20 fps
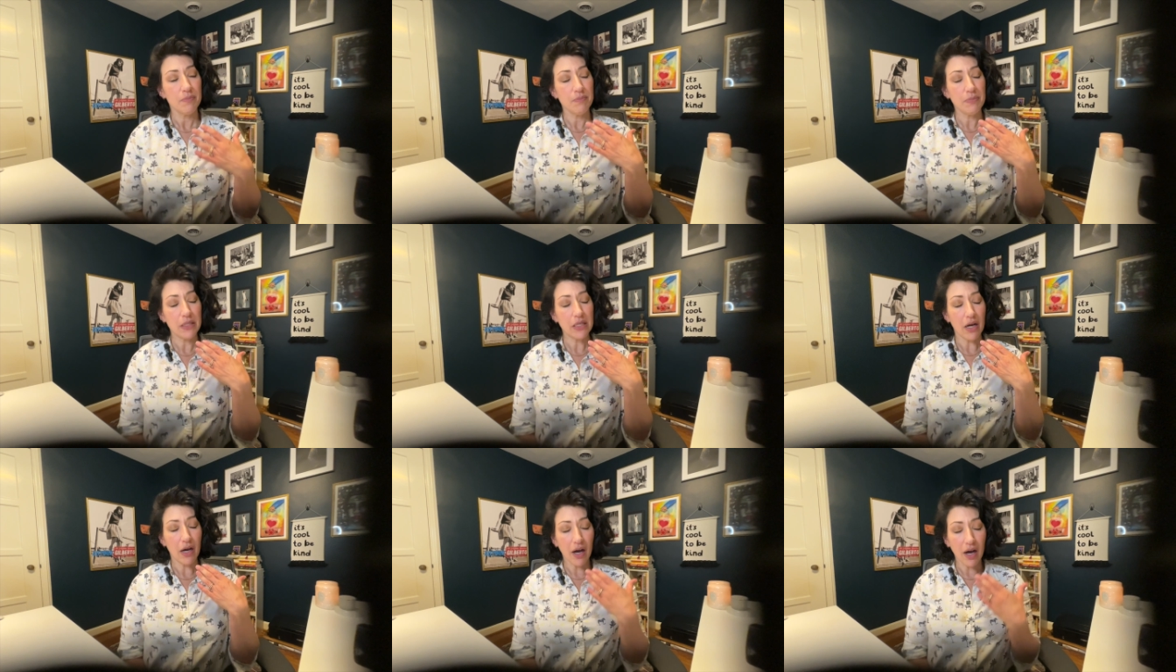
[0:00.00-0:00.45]

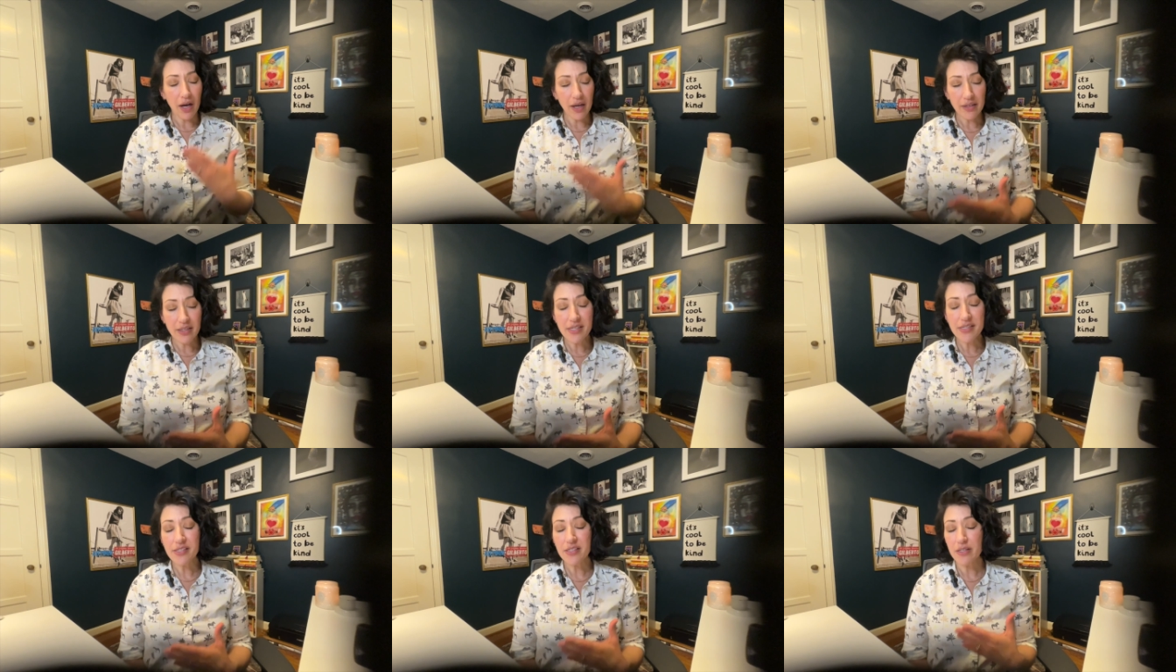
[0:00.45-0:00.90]
be
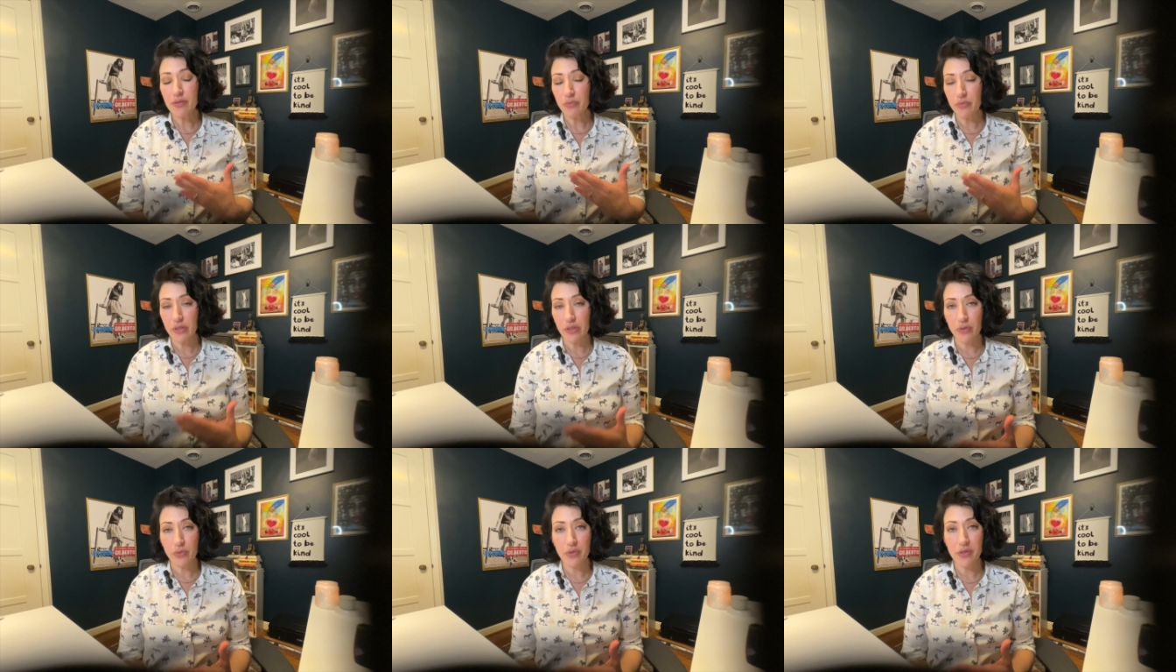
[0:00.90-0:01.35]
honest and
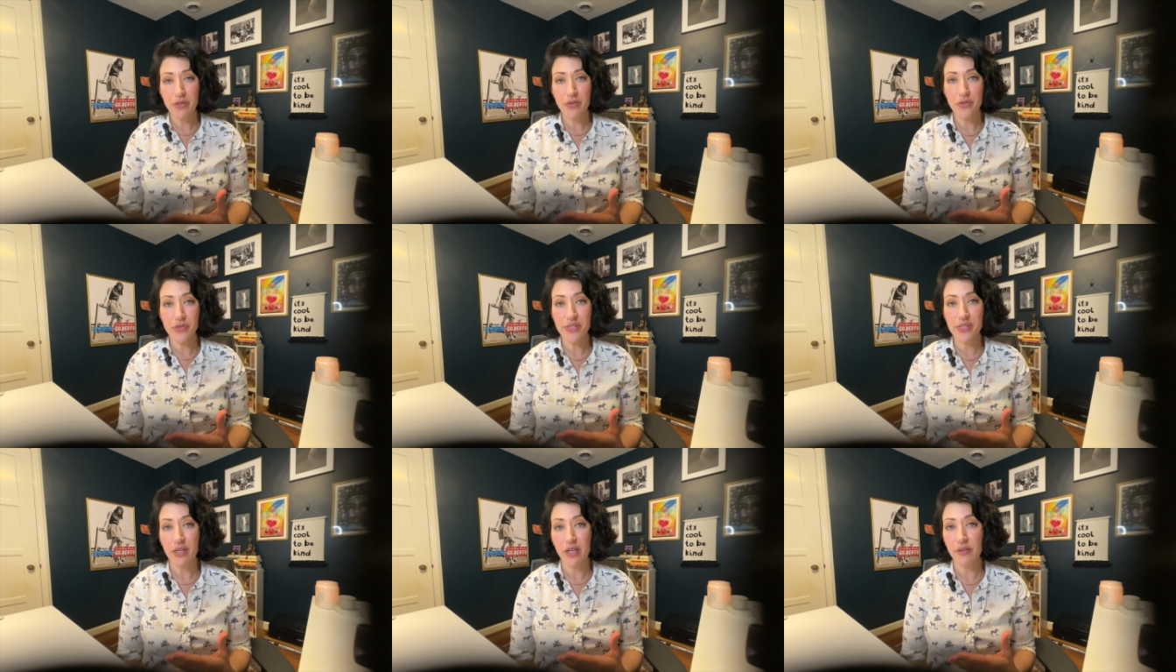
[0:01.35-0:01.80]
real with
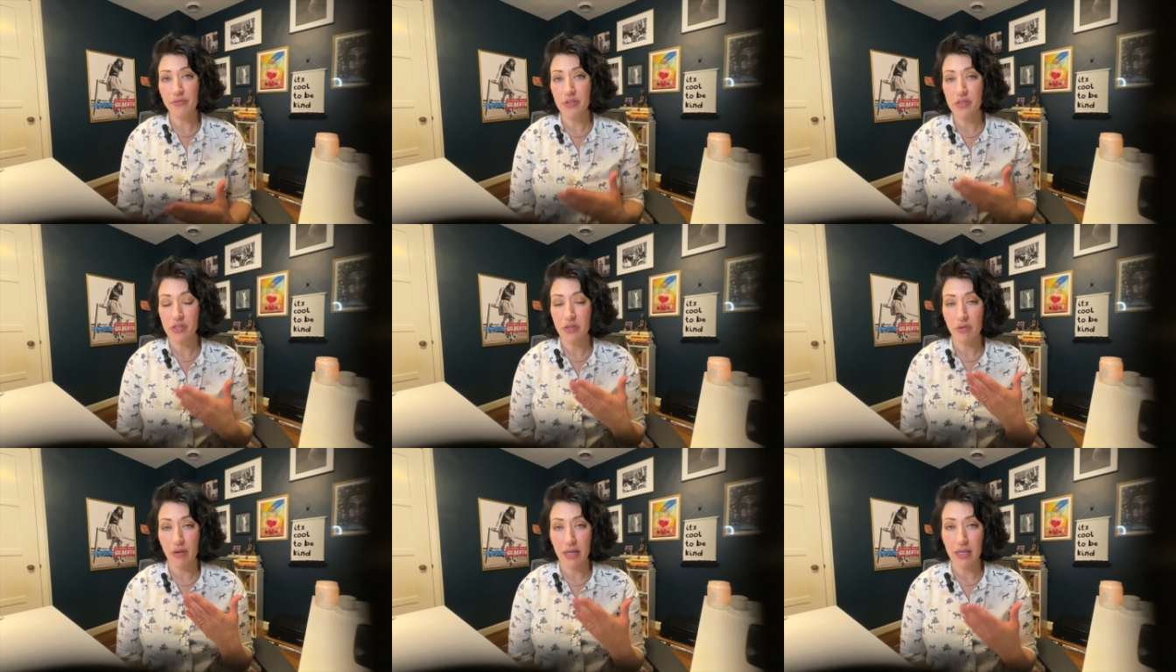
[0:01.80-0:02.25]
yourself
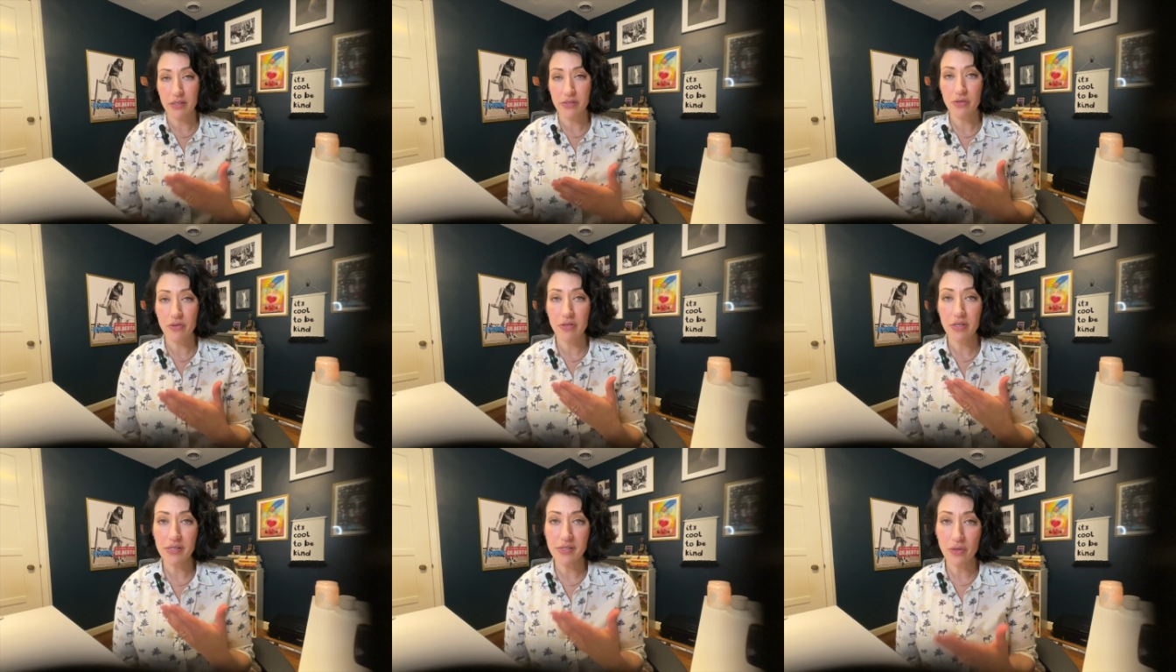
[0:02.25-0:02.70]
as you
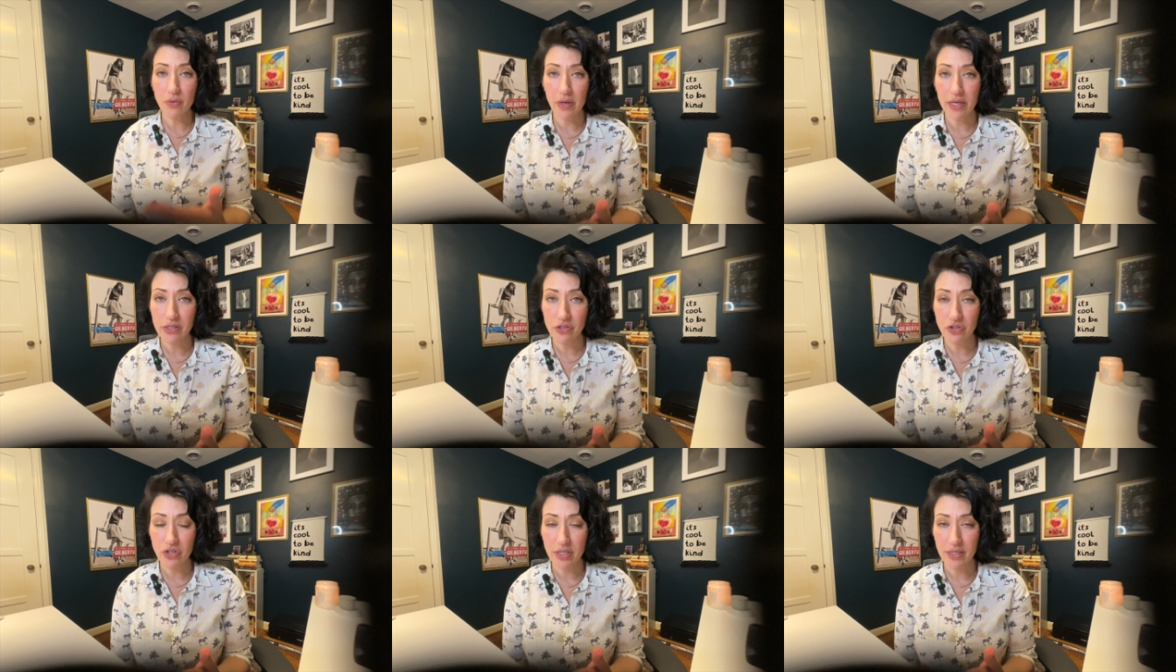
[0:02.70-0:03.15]
answer these
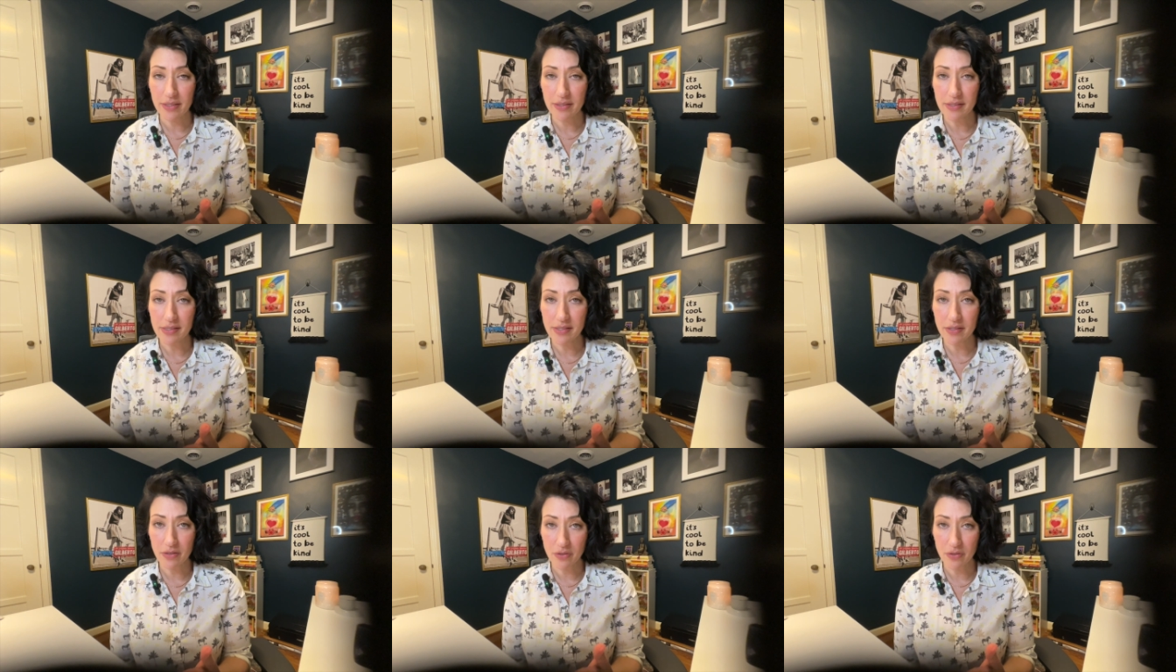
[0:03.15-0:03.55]
questions.